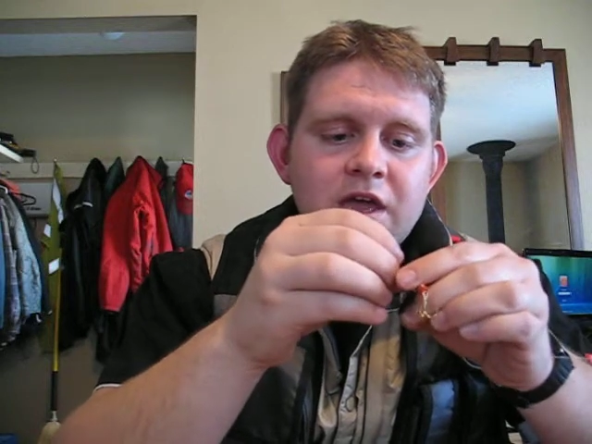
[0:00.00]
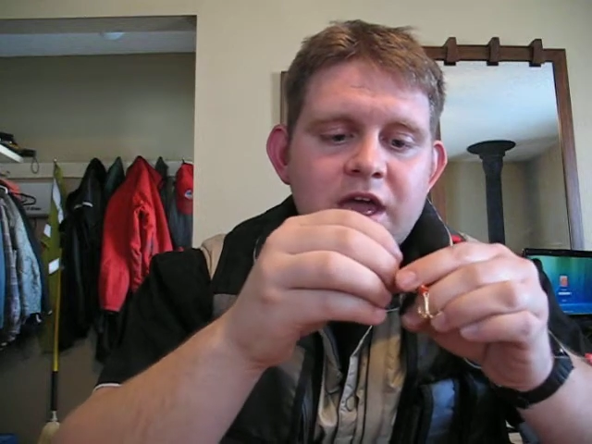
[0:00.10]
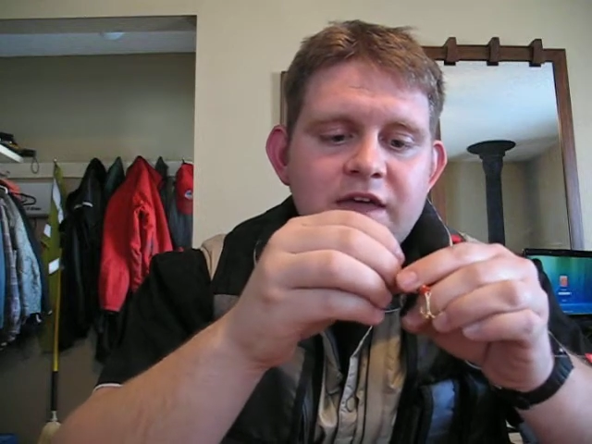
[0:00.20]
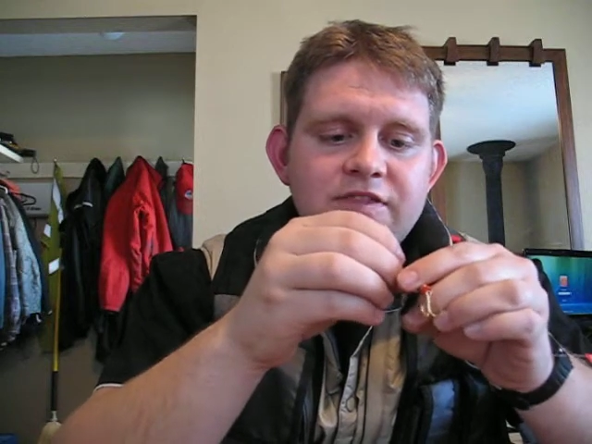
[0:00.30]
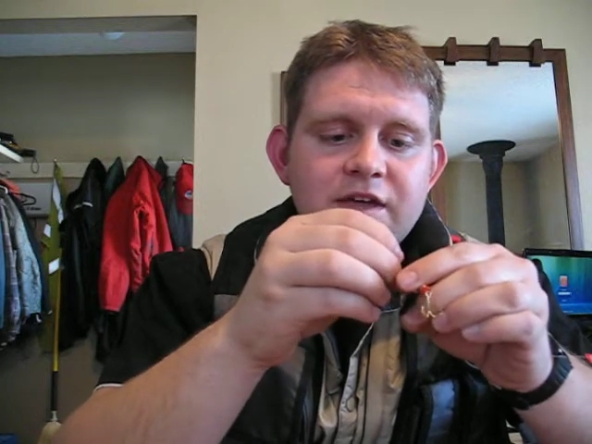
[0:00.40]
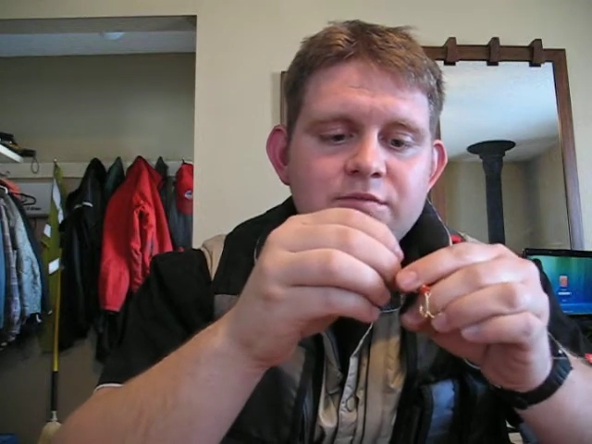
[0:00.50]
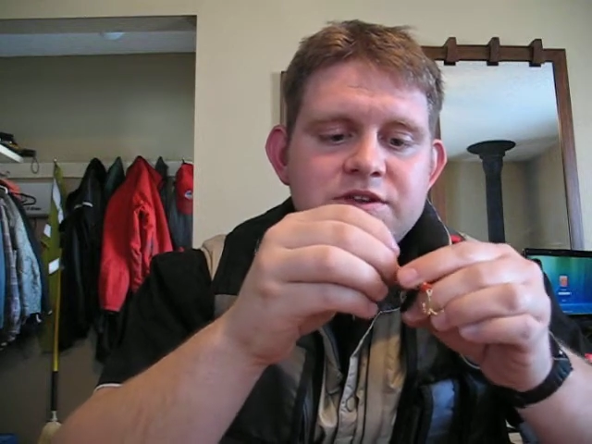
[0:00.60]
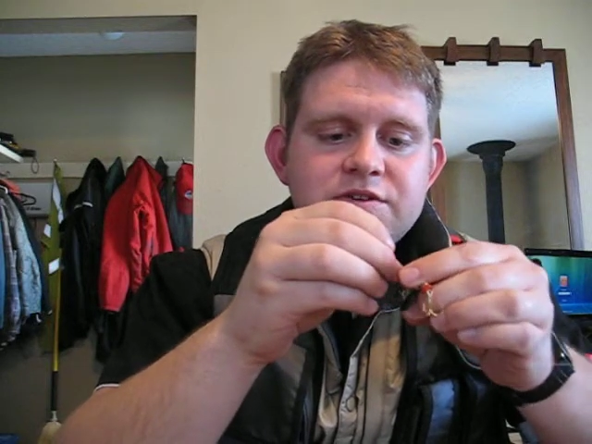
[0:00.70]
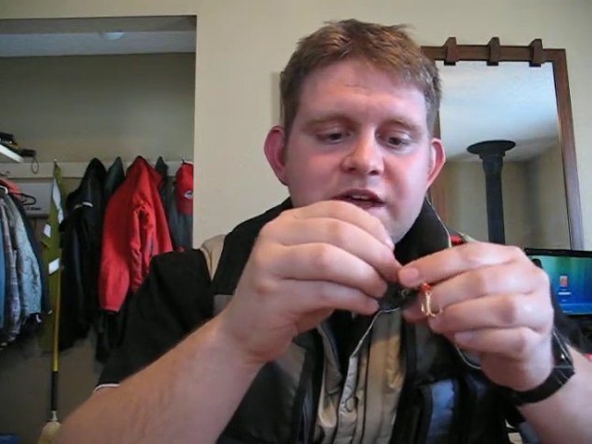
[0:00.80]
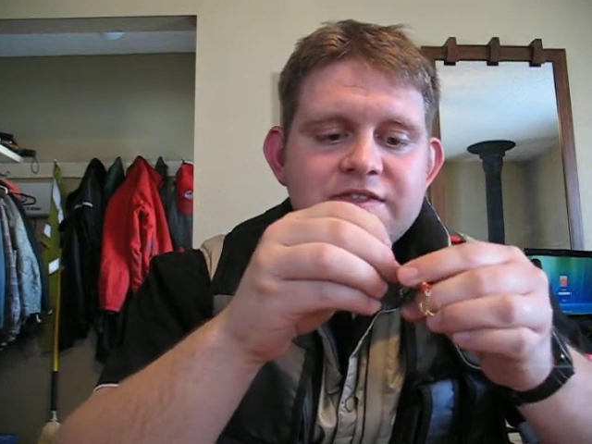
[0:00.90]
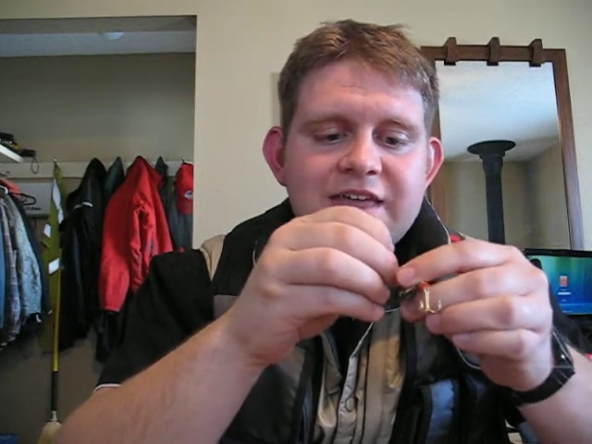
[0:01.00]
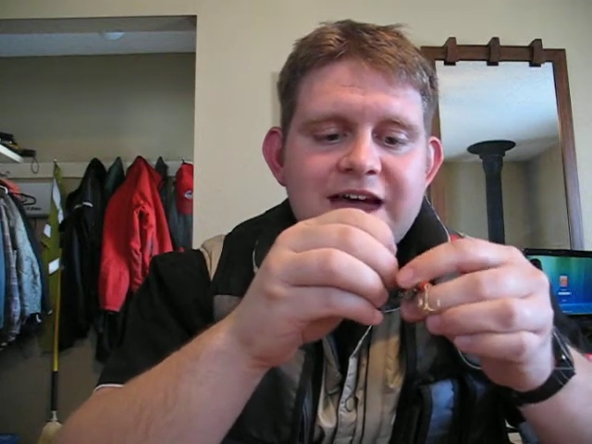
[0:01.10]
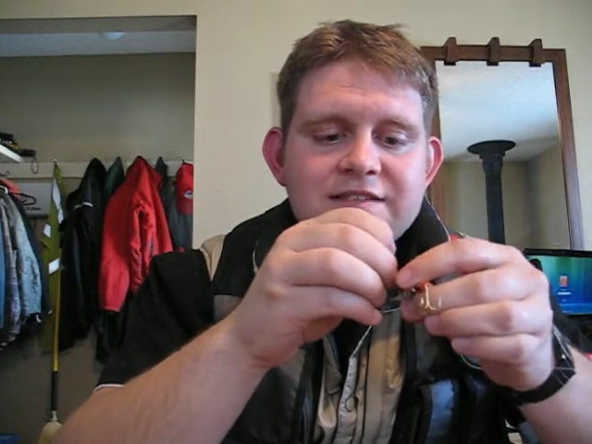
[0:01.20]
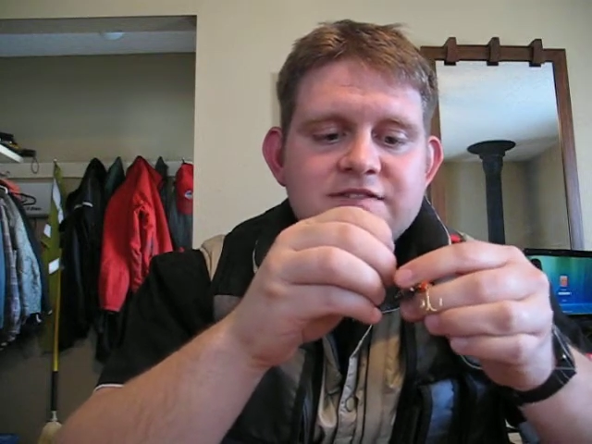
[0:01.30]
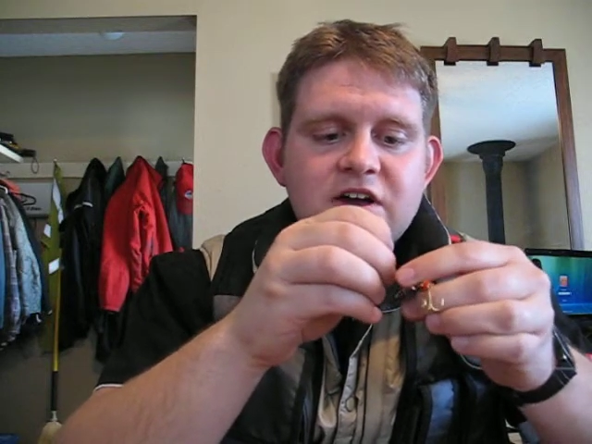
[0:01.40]
and then when you get
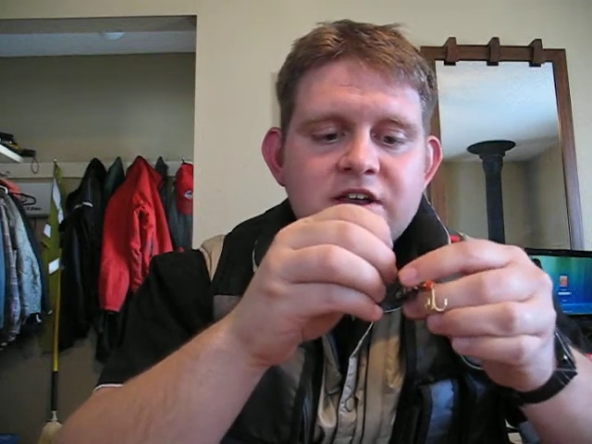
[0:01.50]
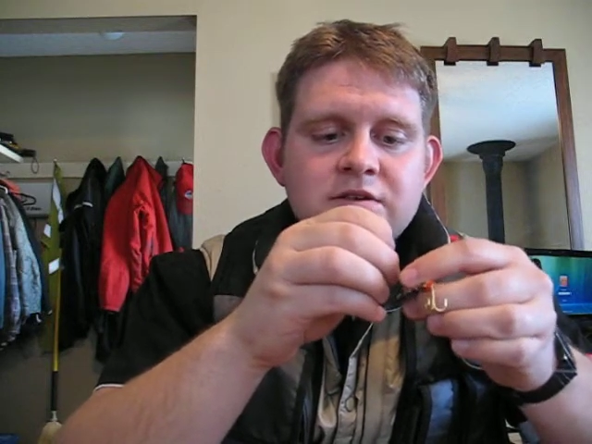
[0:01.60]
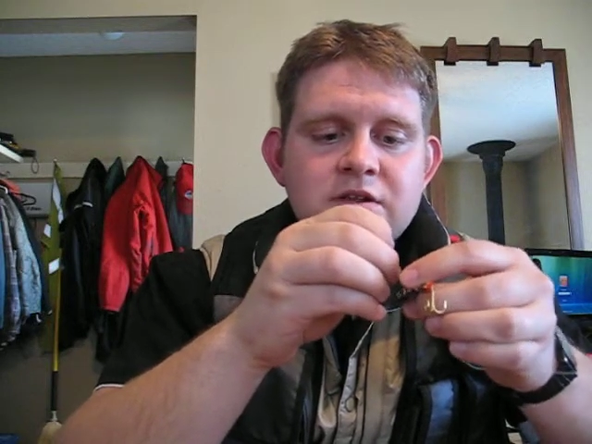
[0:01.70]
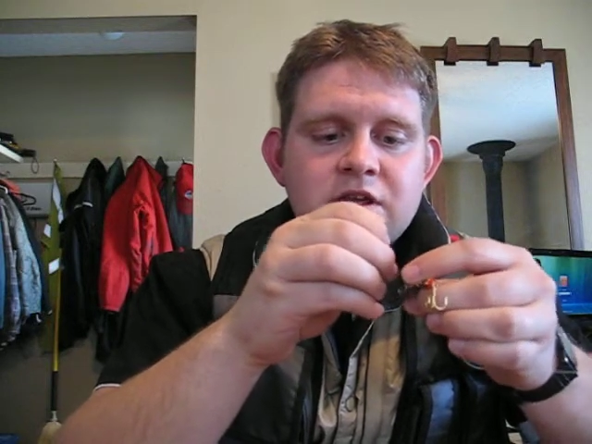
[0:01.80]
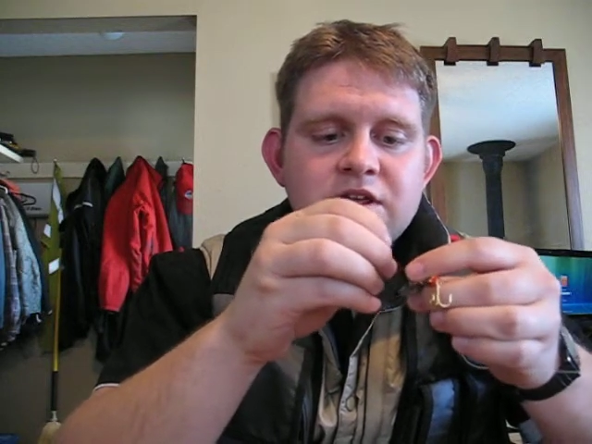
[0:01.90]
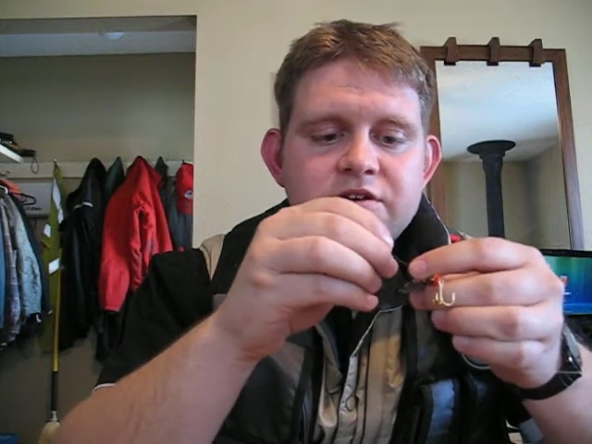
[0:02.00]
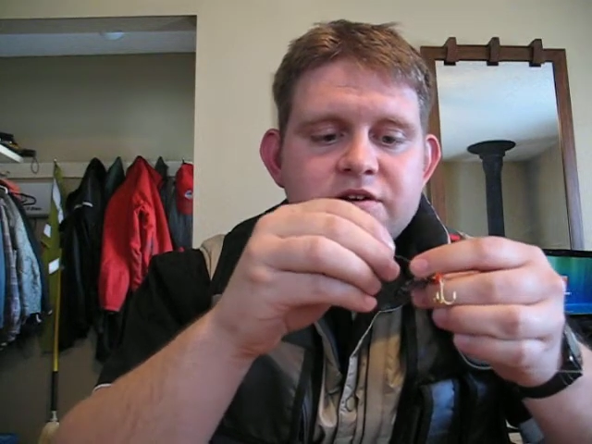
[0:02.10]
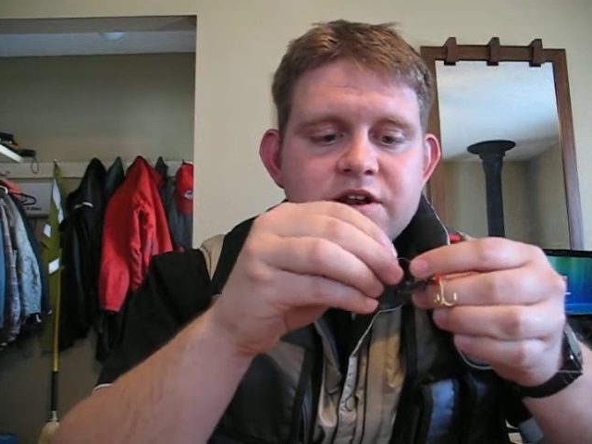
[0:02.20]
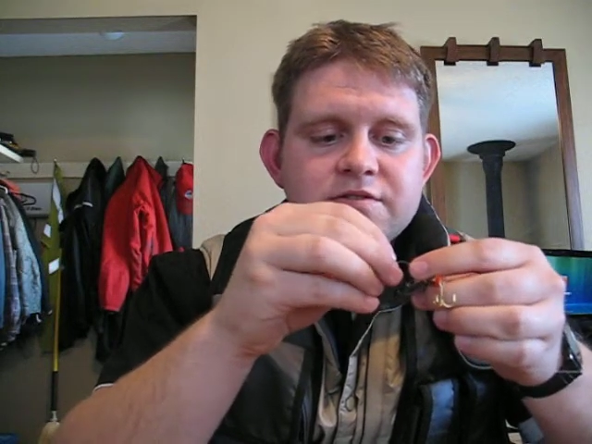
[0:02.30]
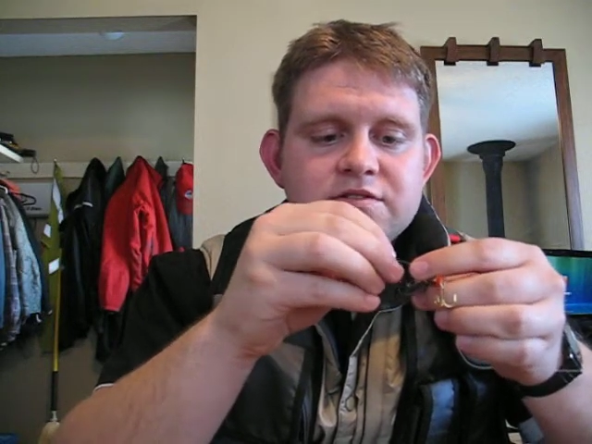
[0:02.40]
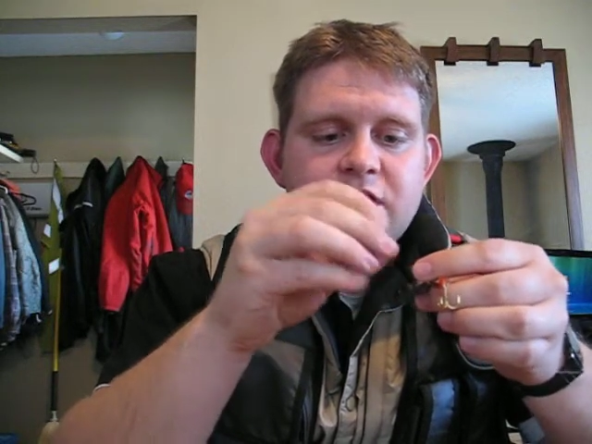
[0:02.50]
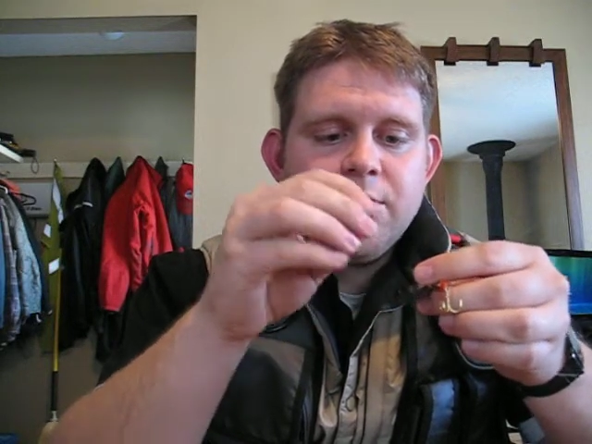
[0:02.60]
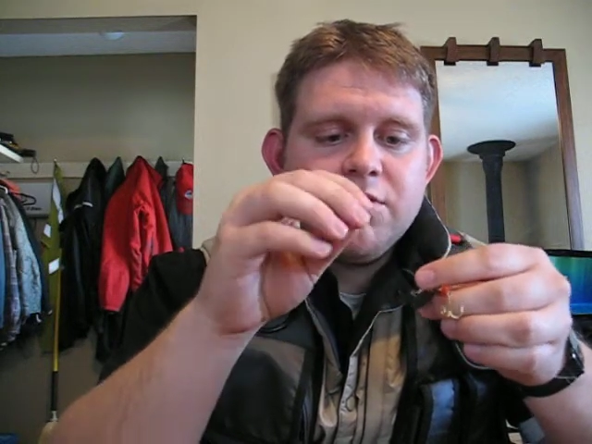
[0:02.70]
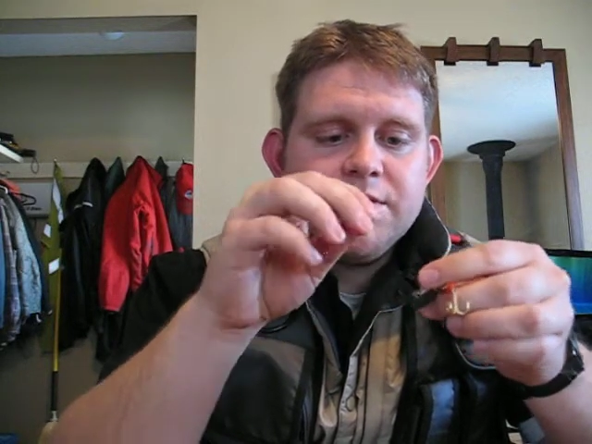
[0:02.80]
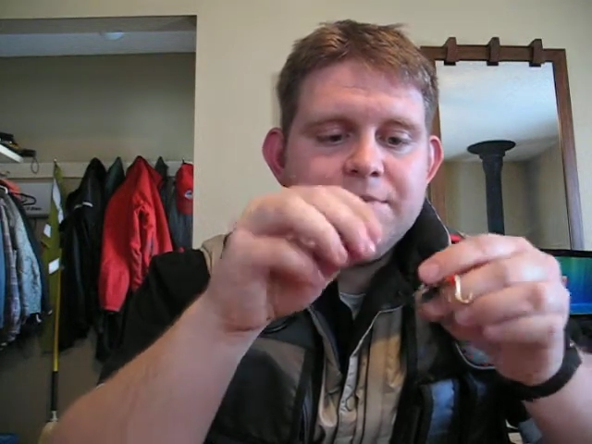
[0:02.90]
that done, you're going to
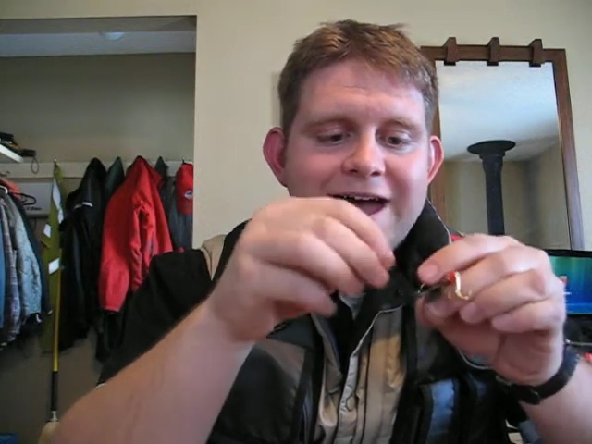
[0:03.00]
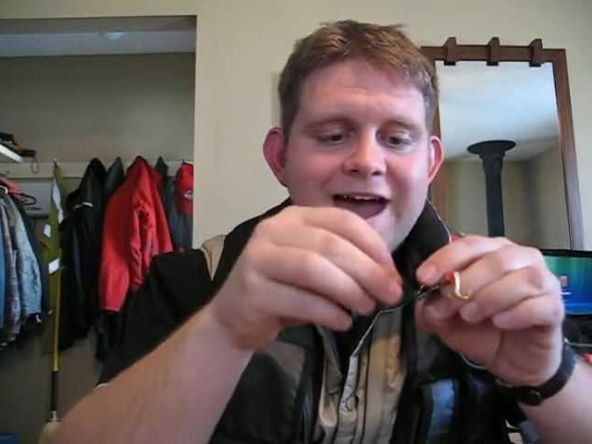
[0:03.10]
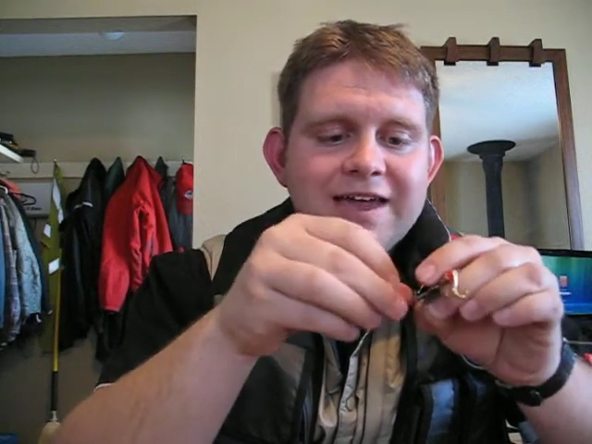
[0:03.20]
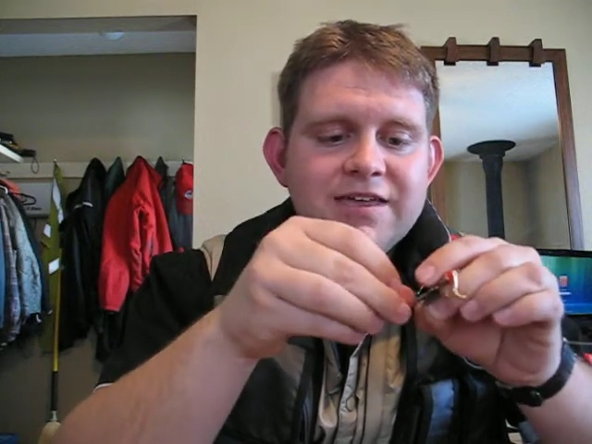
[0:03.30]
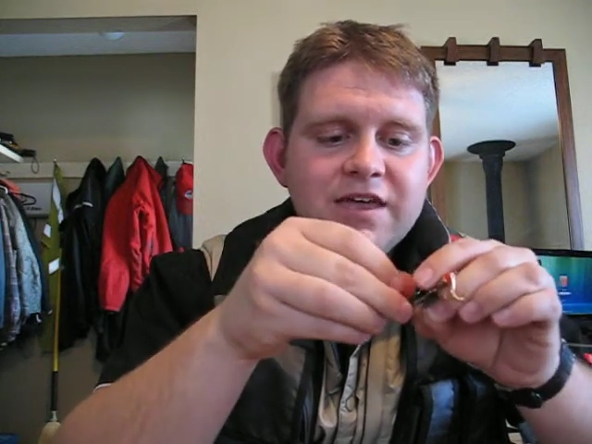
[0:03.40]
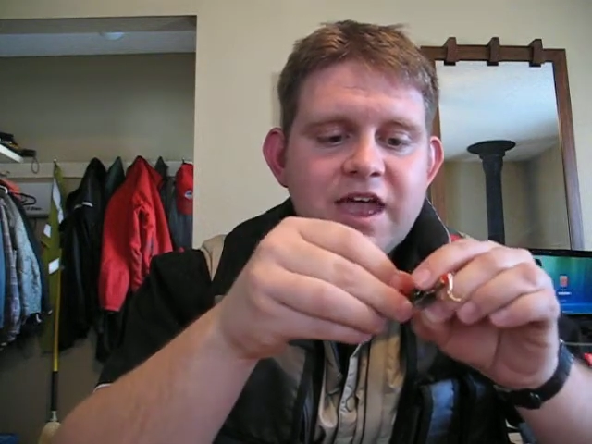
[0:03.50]
double it back,